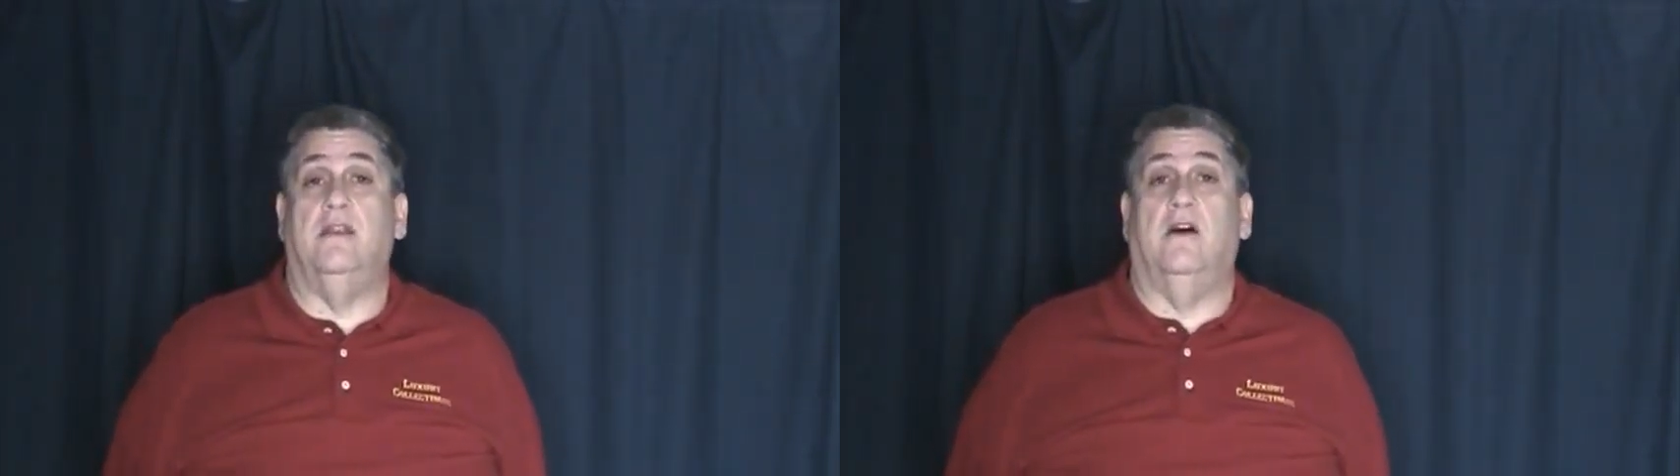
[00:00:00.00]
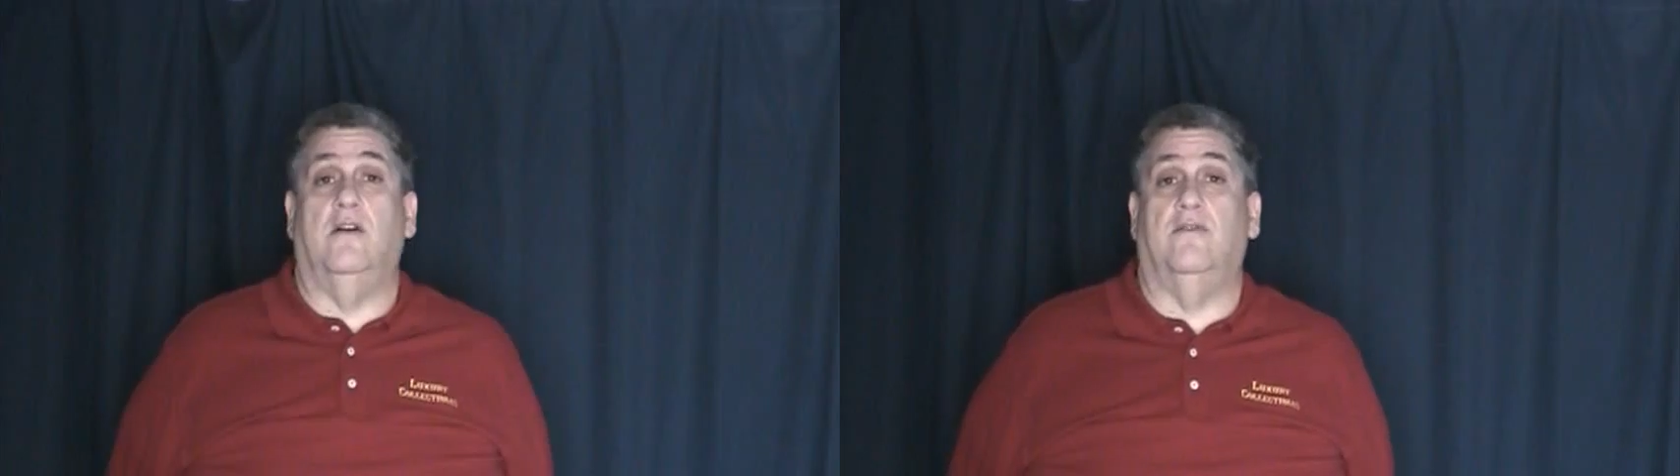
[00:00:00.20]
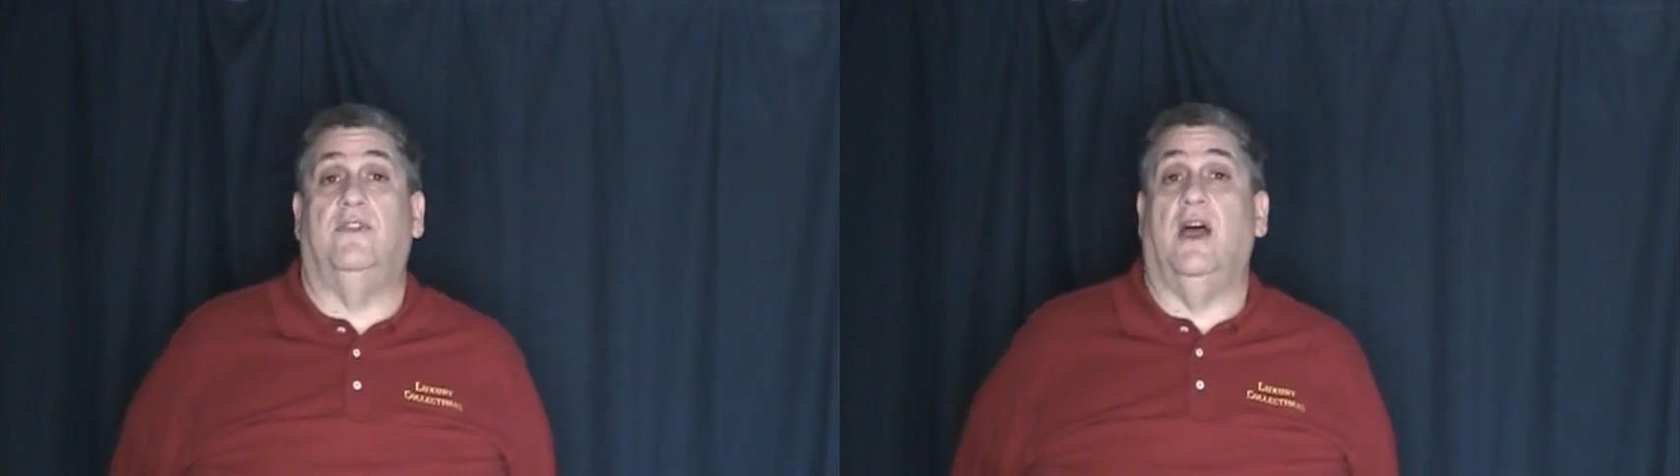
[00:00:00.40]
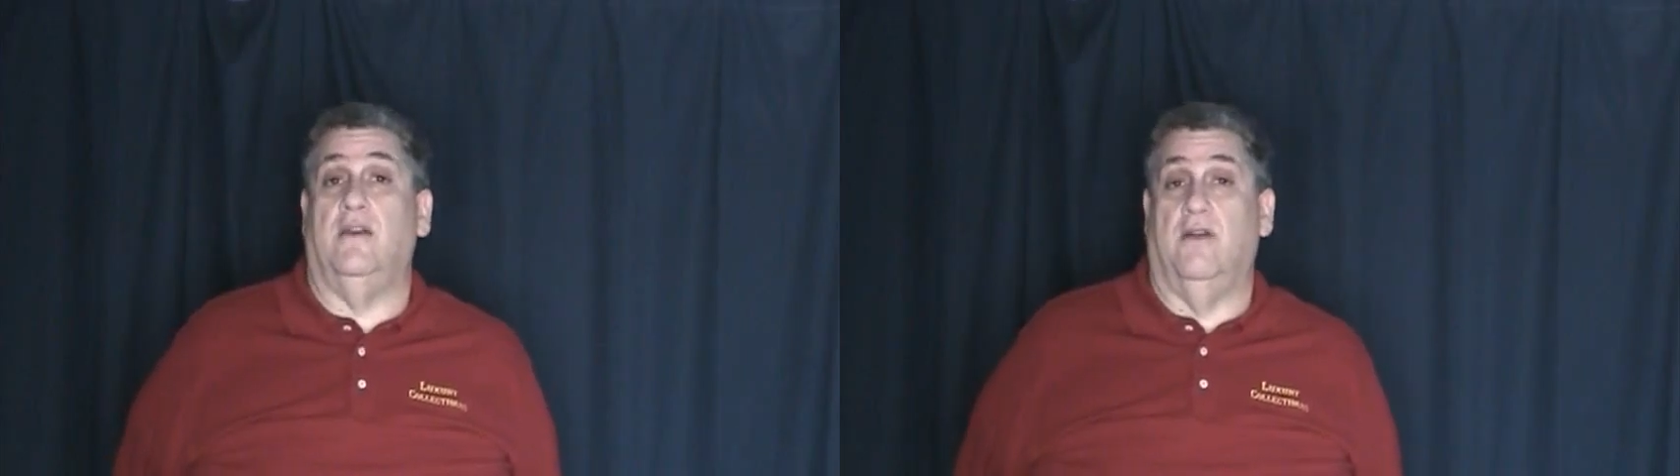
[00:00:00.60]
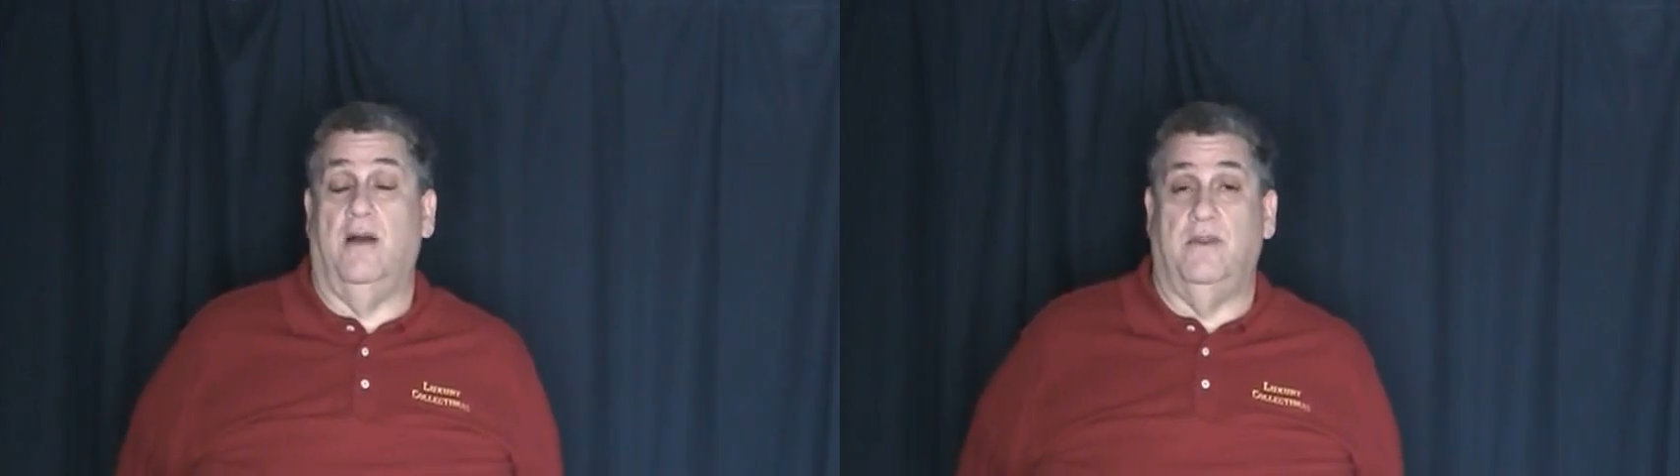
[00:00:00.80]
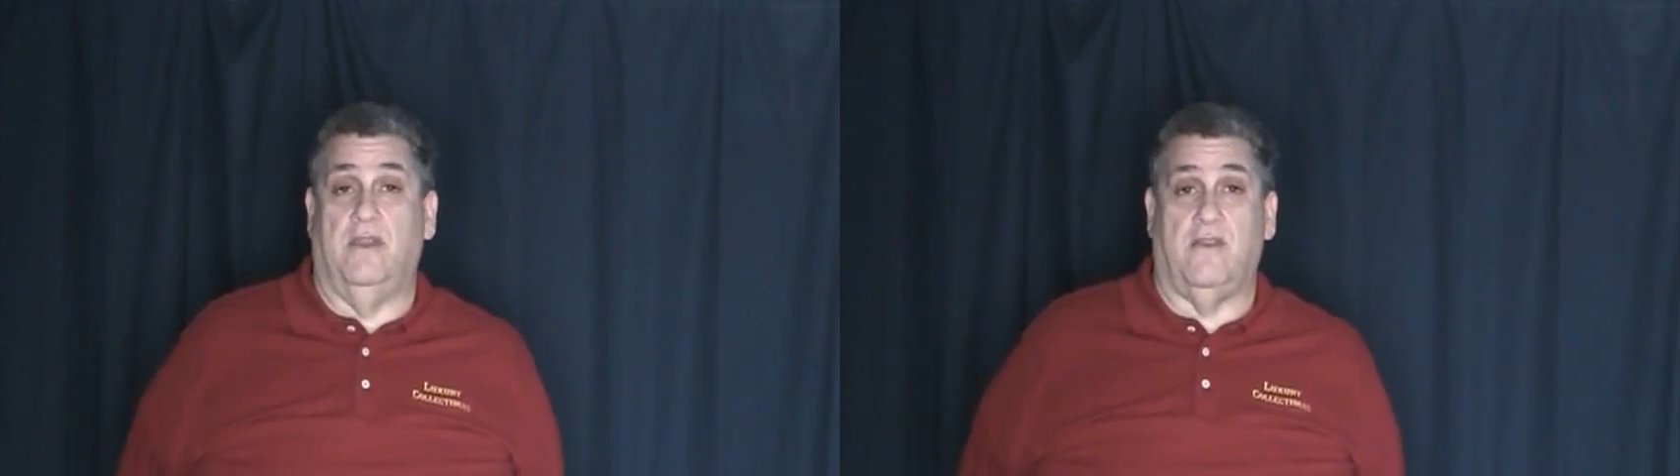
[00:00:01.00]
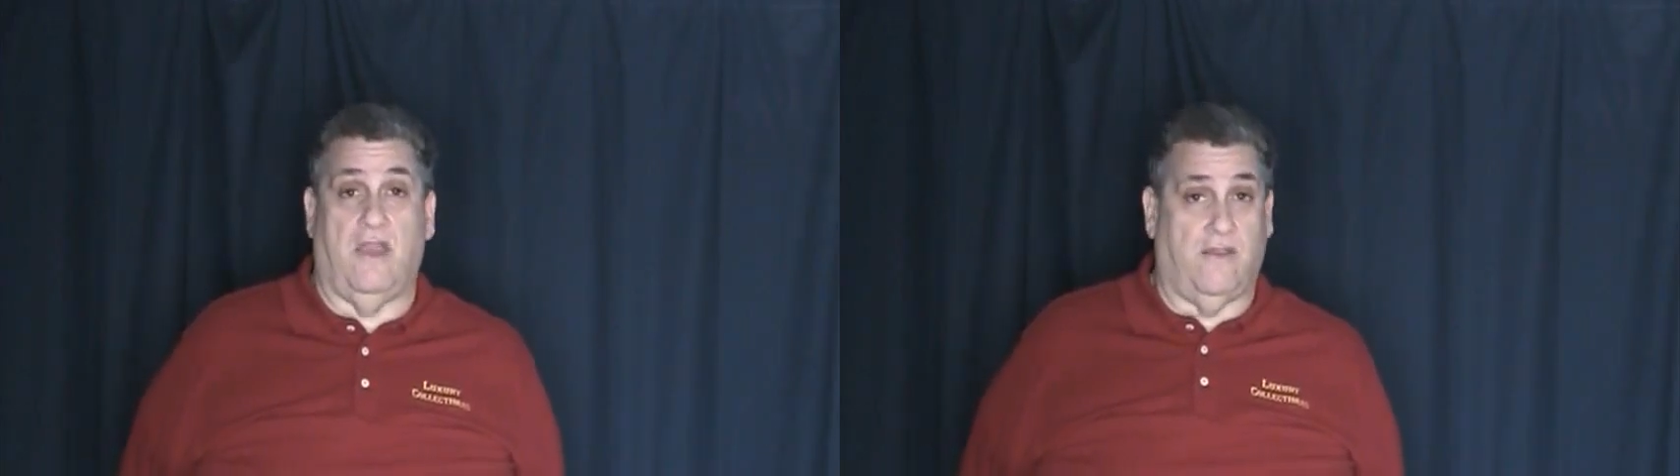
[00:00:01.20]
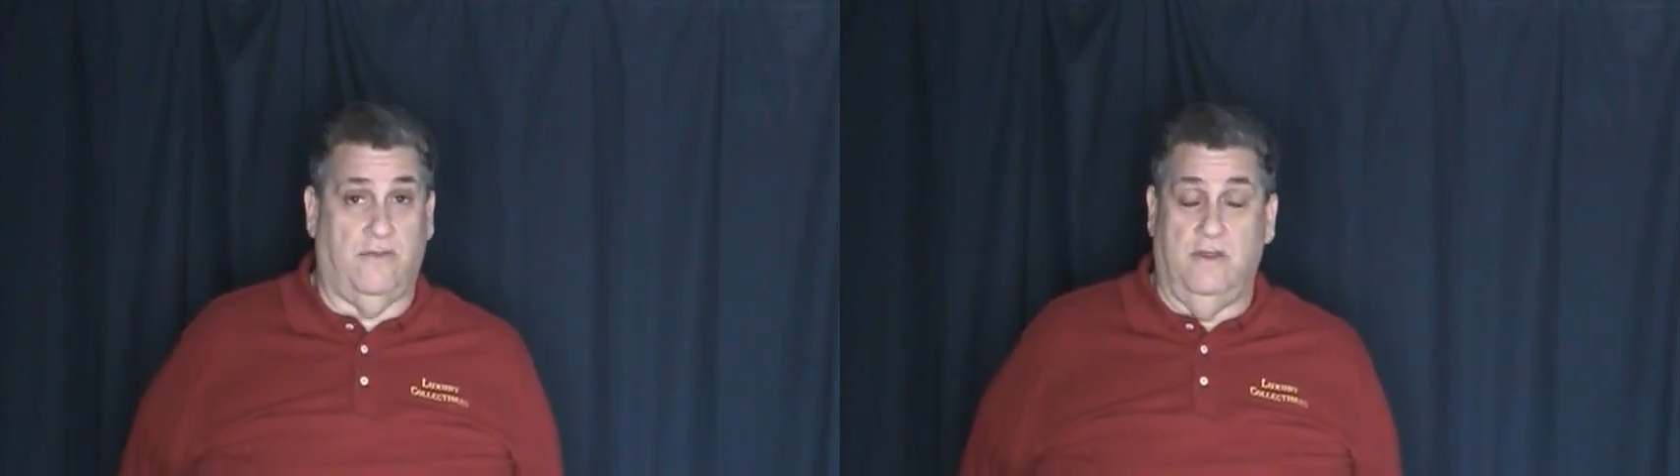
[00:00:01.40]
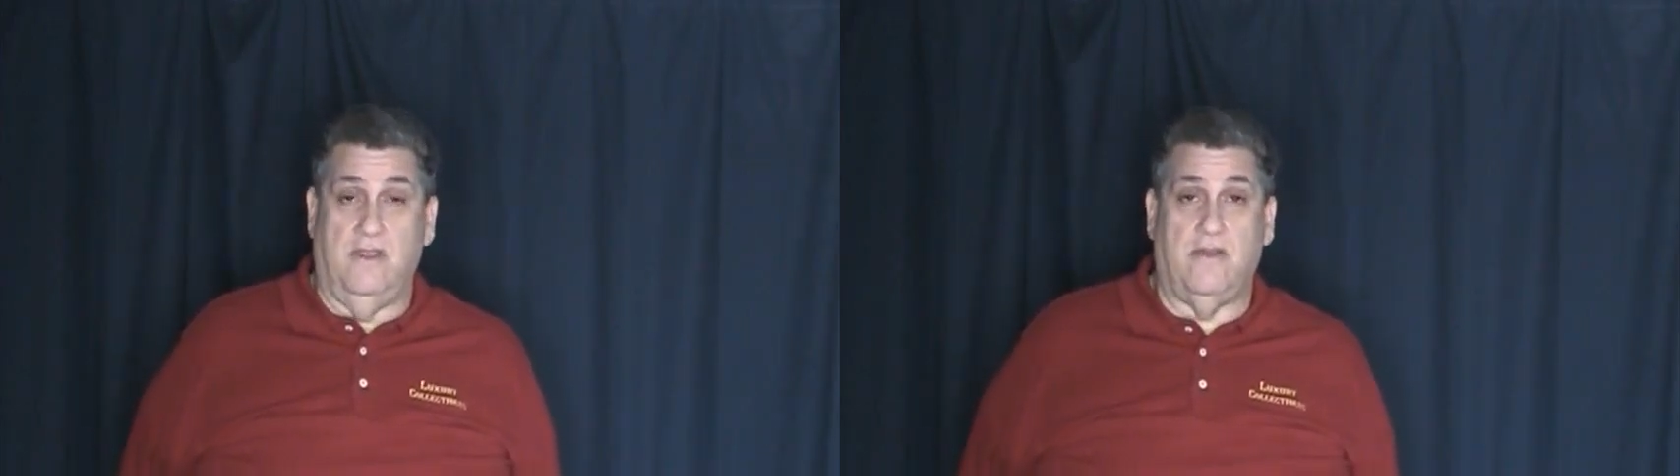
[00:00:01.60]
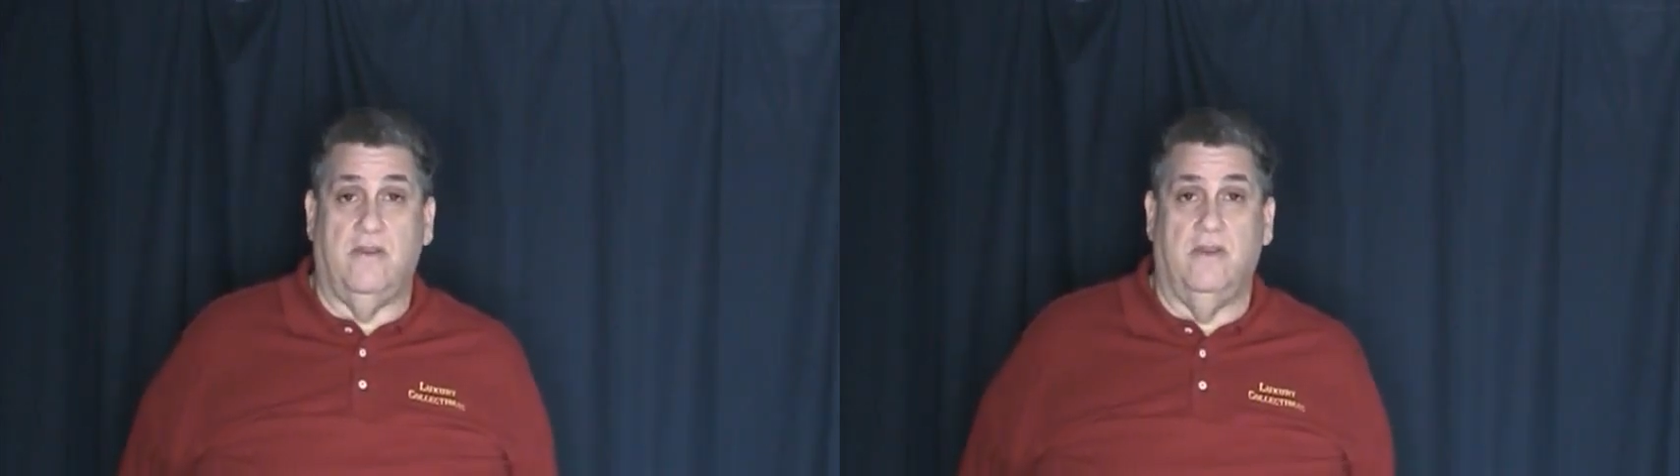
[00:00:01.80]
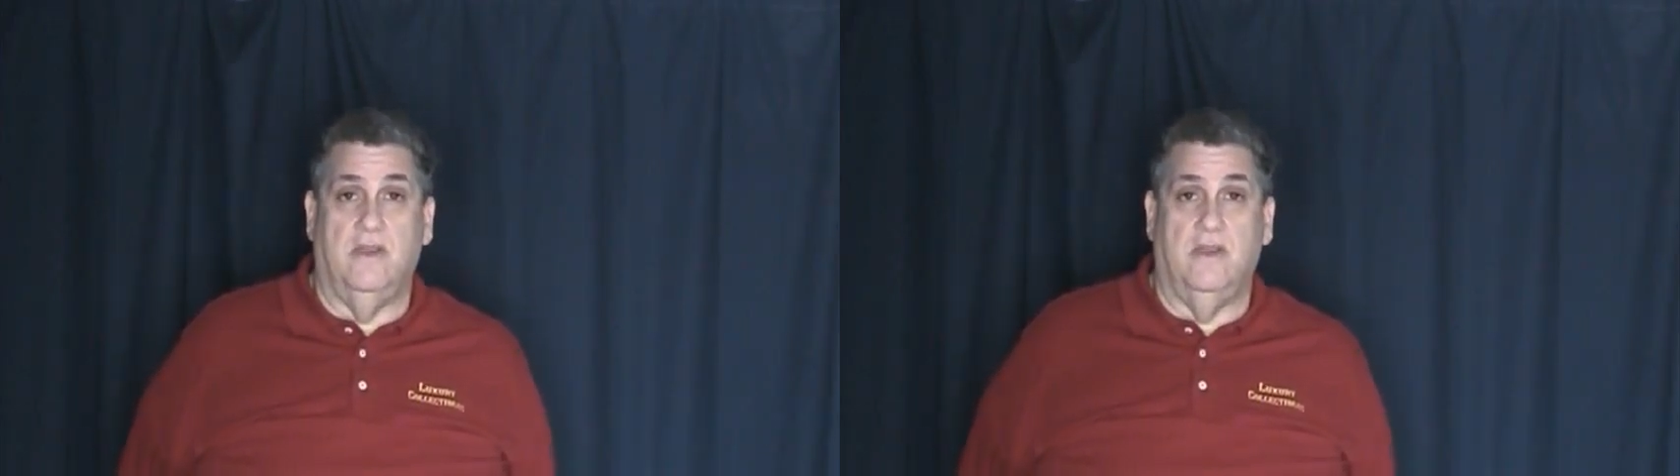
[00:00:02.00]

of diorama accessories,